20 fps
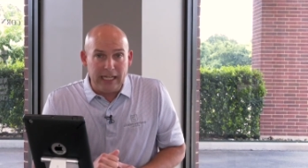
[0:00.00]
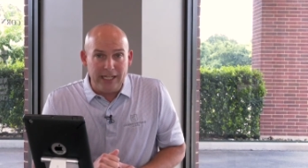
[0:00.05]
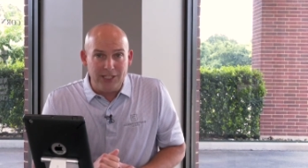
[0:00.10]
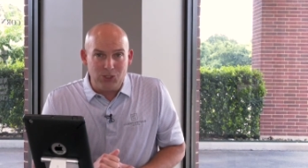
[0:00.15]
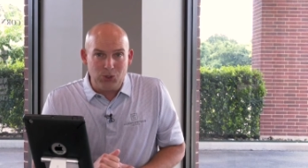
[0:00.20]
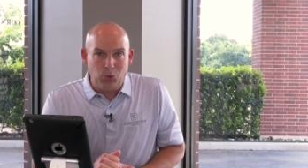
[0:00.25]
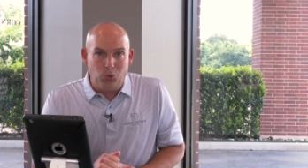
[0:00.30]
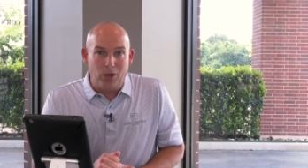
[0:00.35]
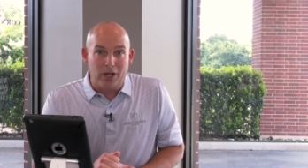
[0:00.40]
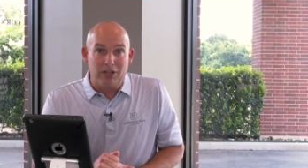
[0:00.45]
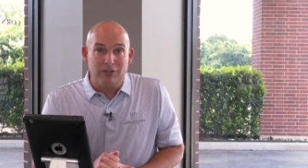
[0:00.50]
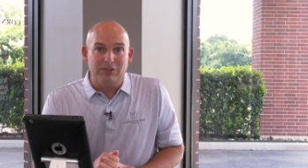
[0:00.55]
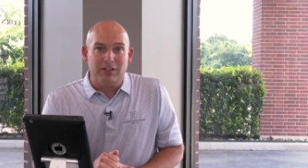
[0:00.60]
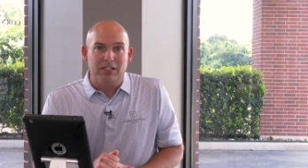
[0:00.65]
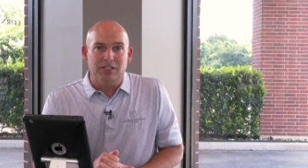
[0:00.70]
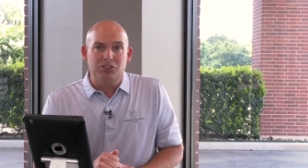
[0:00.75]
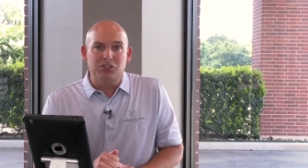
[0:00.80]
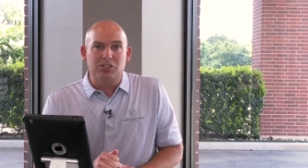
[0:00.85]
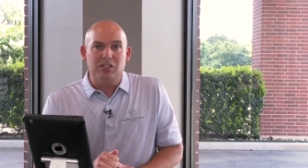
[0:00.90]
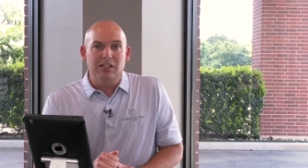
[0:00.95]
each one of
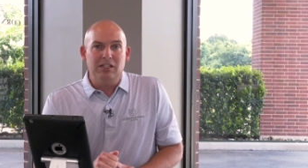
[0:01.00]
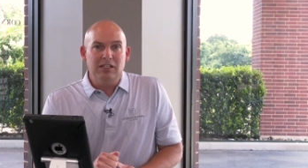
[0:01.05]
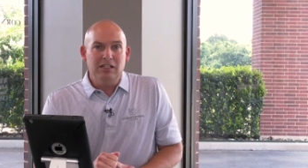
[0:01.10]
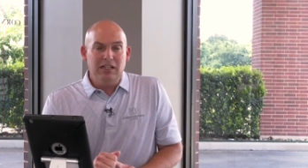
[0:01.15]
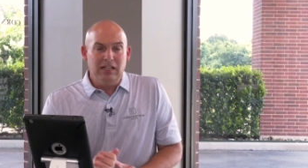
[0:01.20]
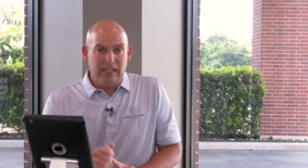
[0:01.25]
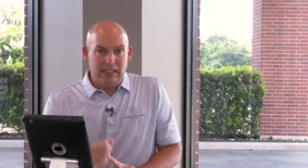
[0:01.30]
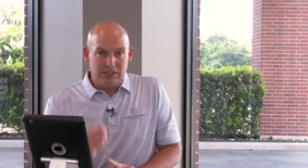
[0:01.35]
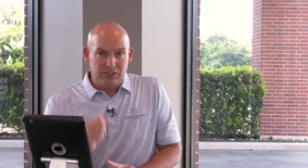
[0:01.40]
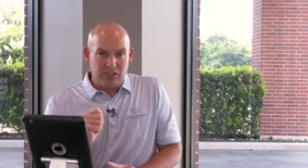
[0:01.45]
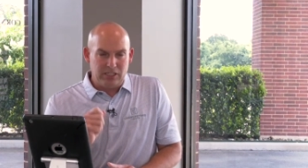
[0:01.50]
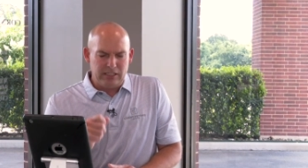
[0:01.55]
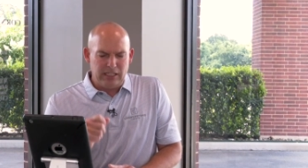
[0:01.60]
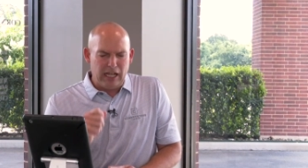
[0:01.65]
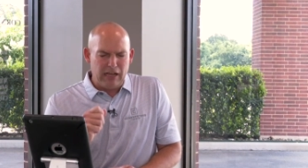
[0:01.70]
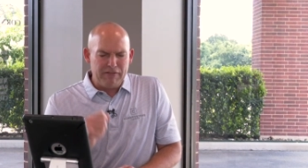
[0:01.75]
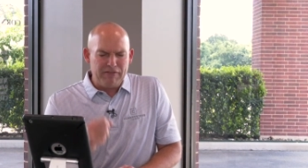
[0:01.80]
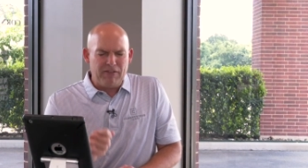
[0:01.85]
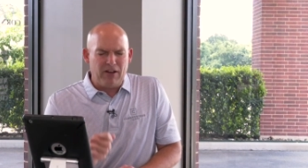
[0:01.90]
us uh, today.